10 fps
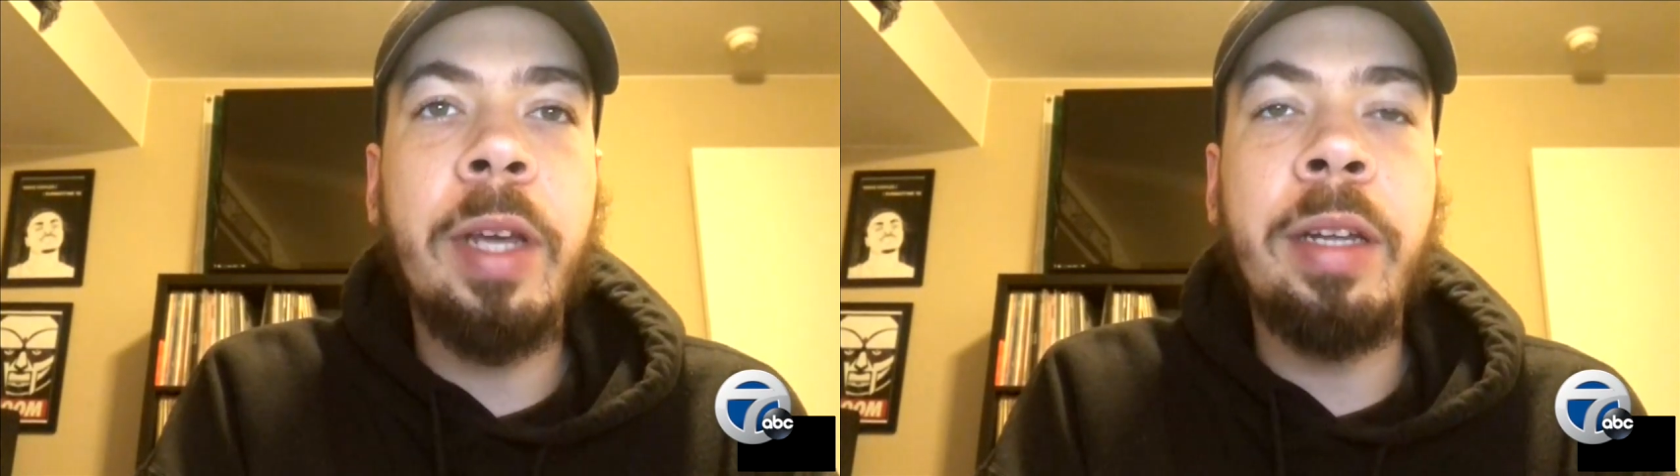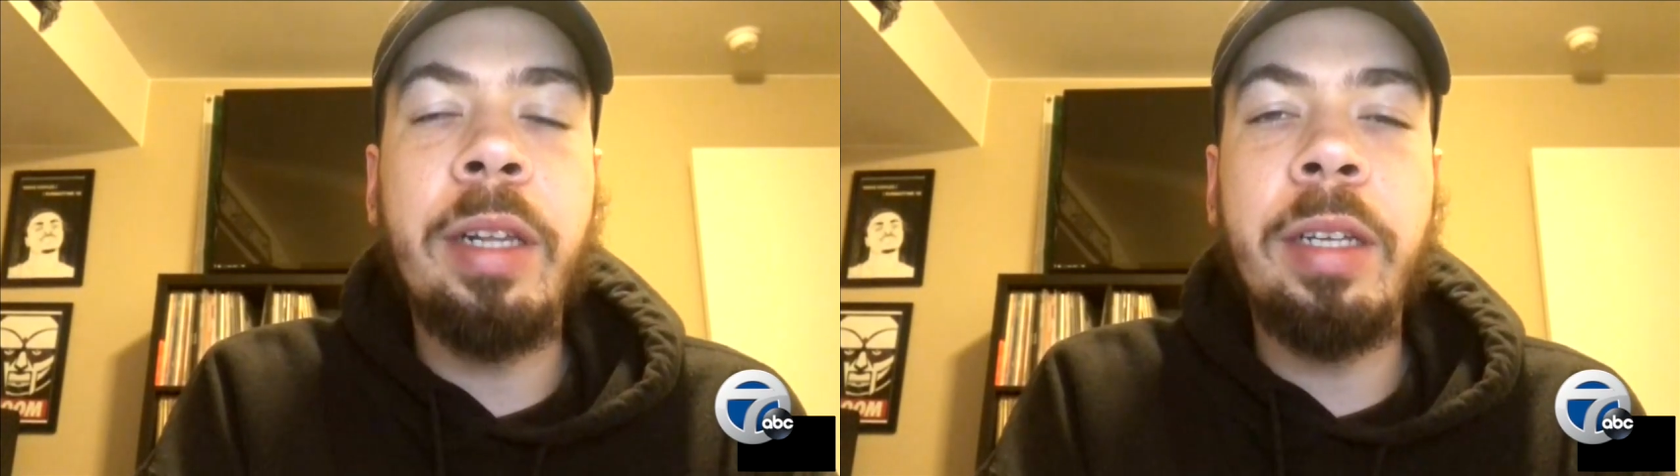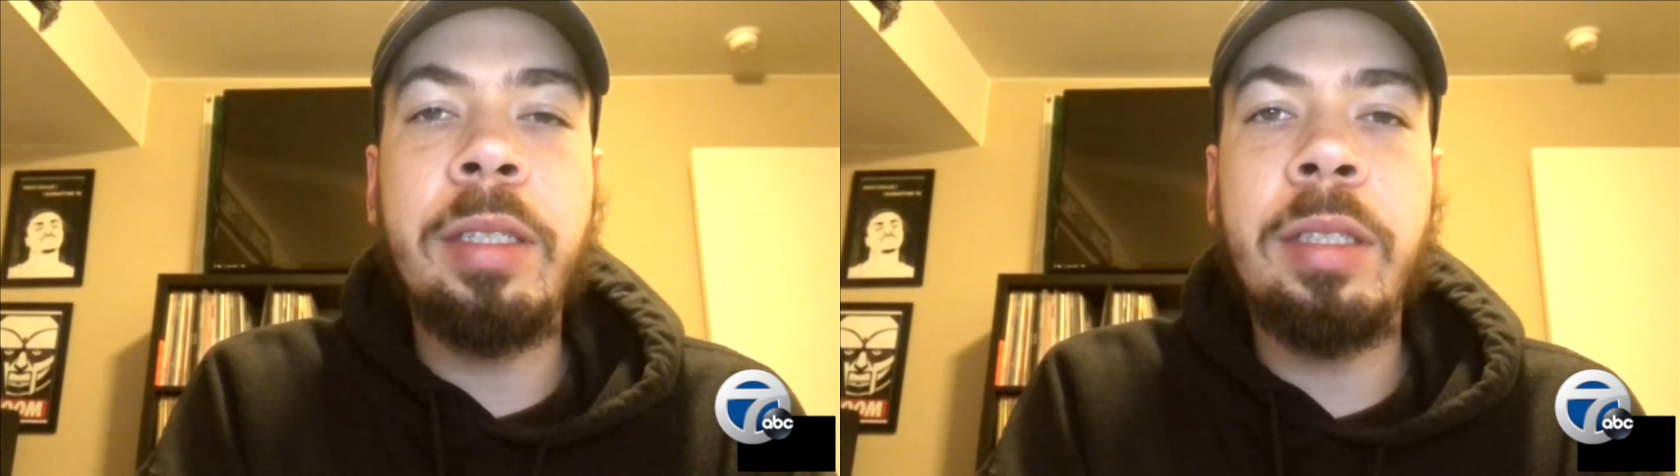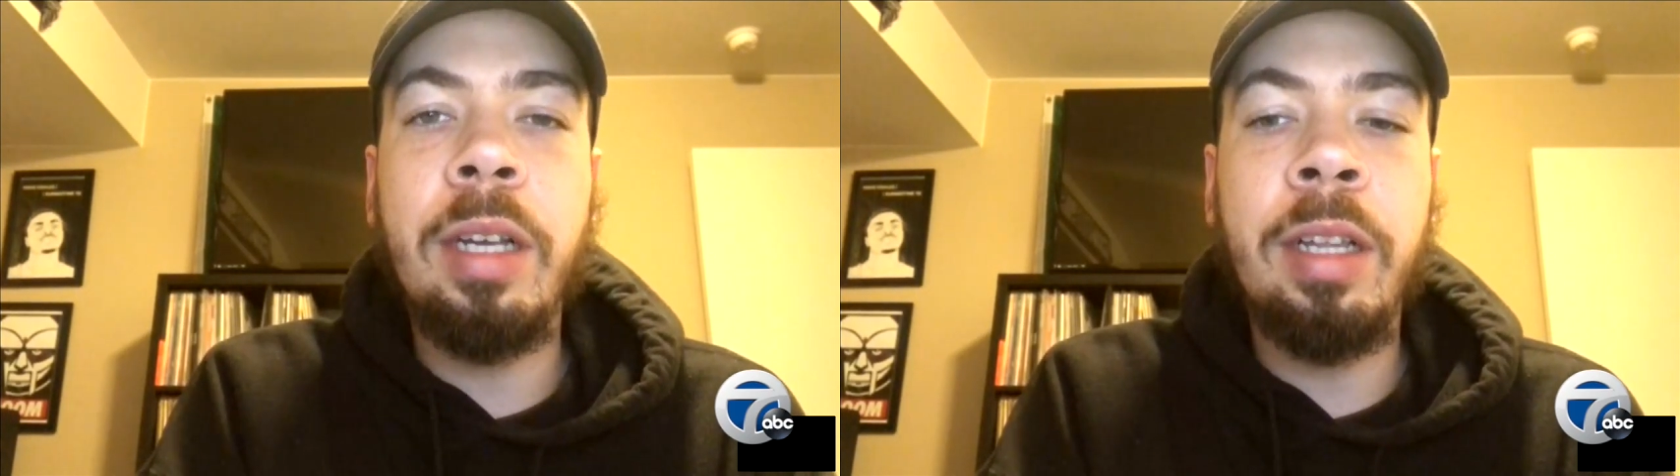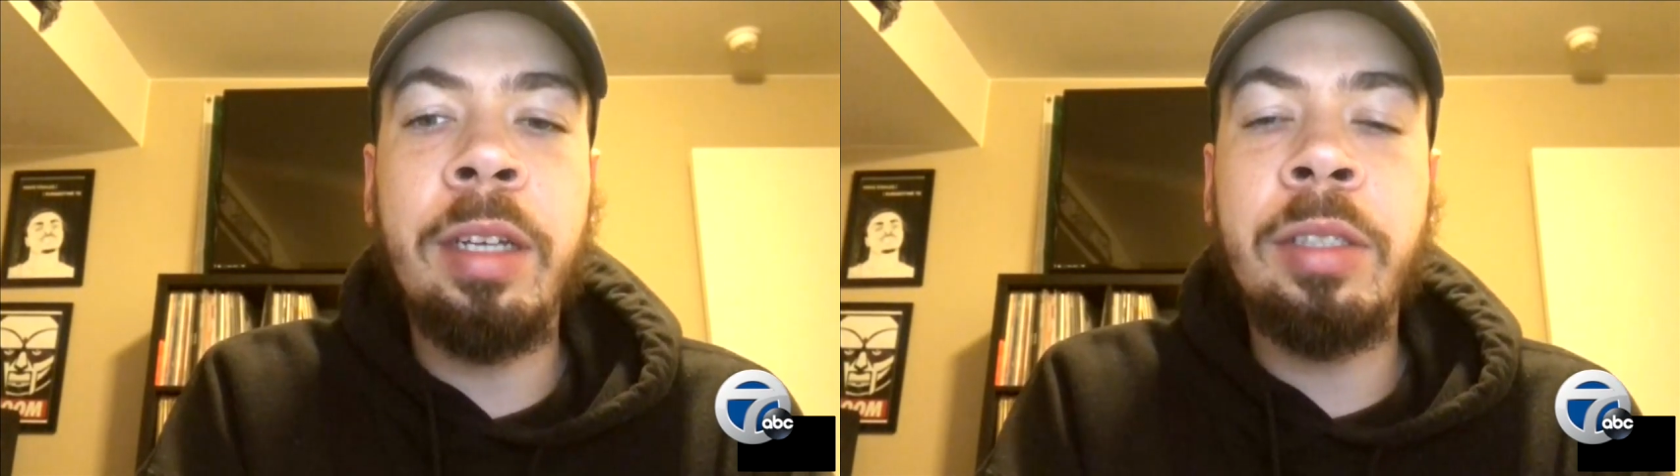eight days since
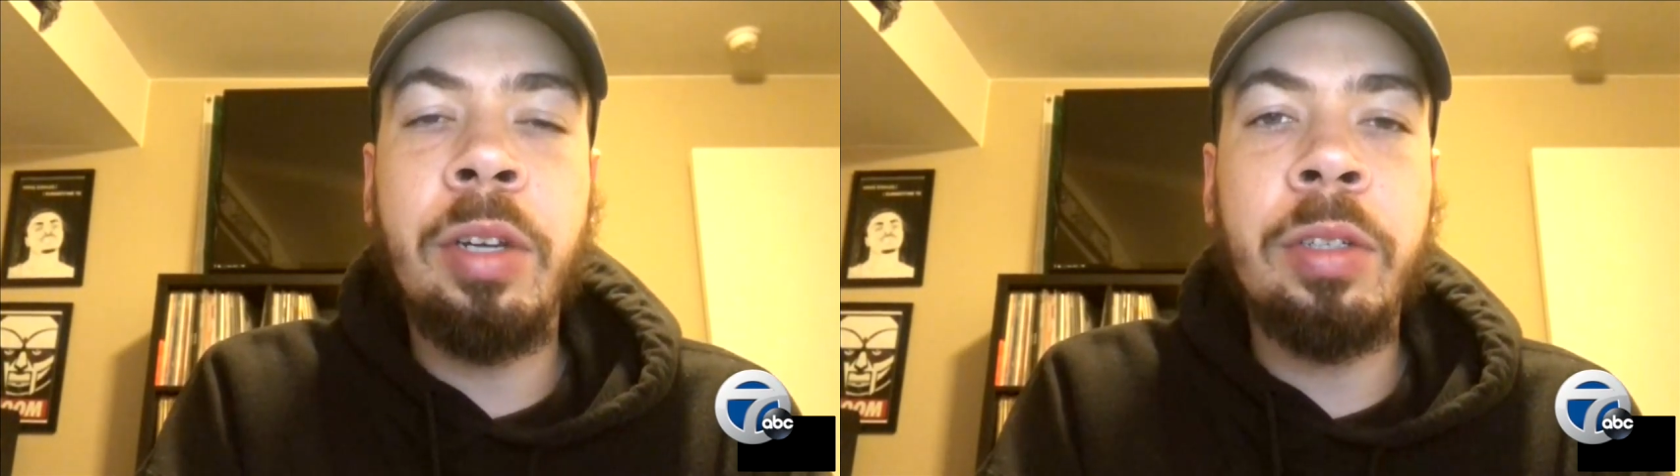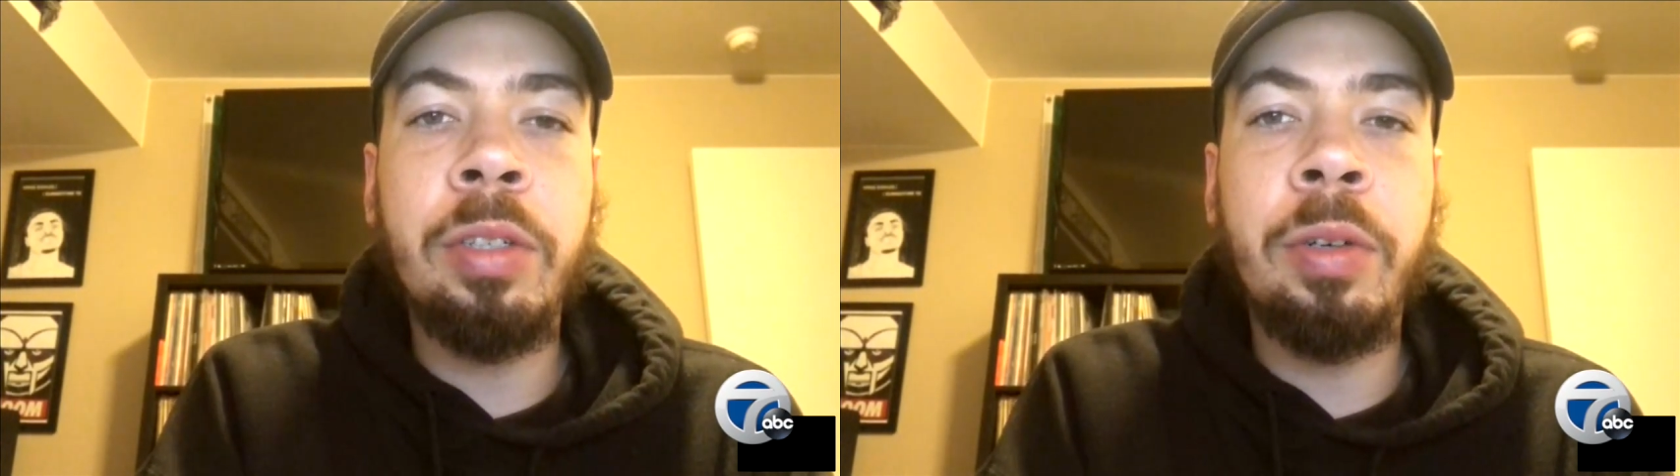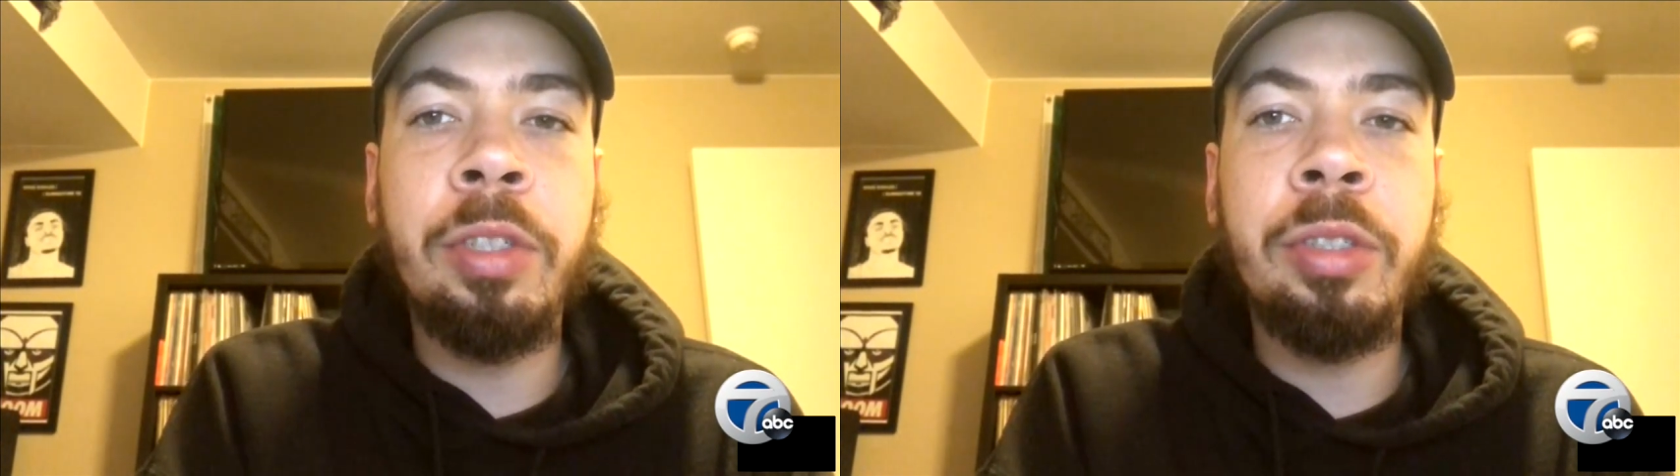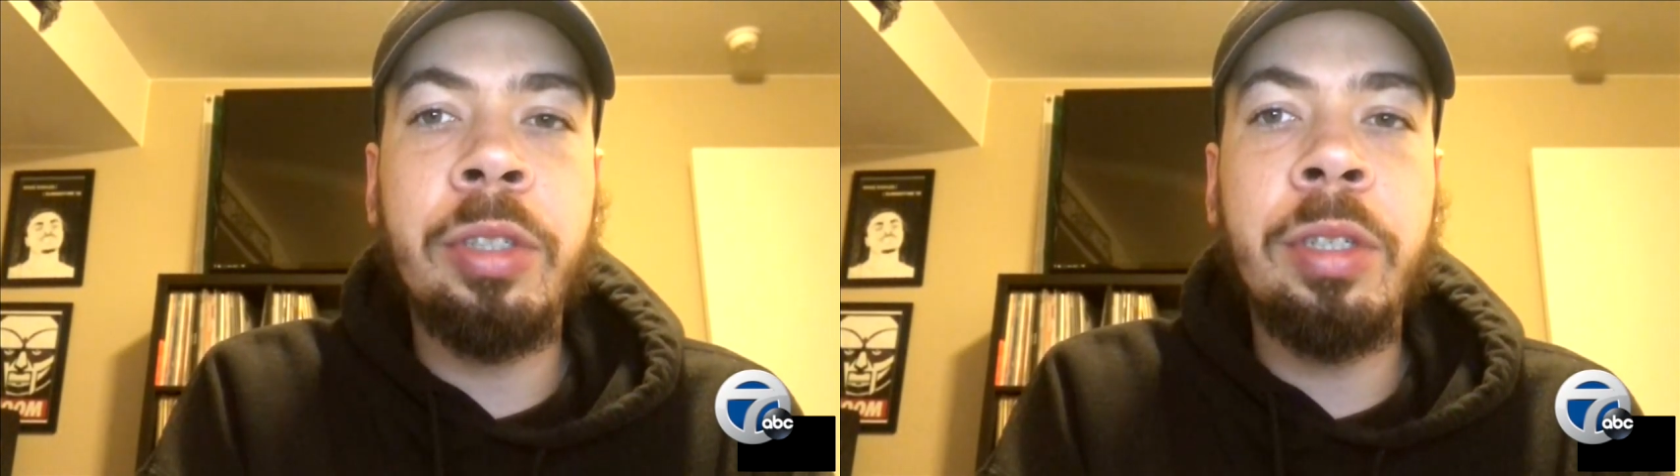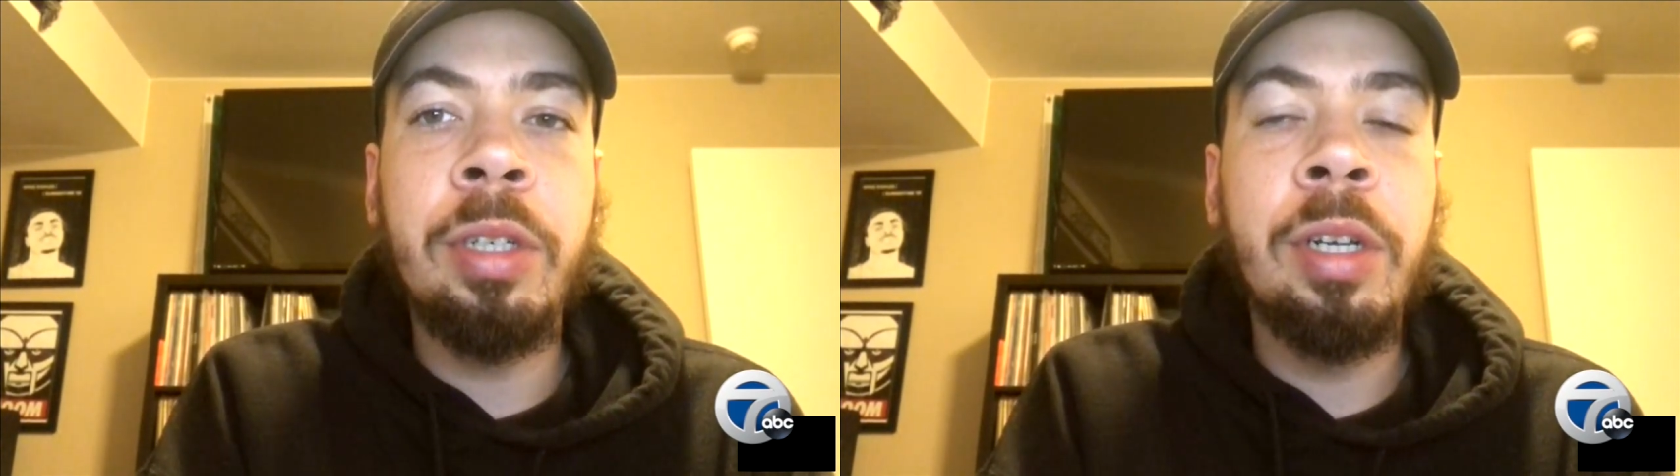I last talked to Christian.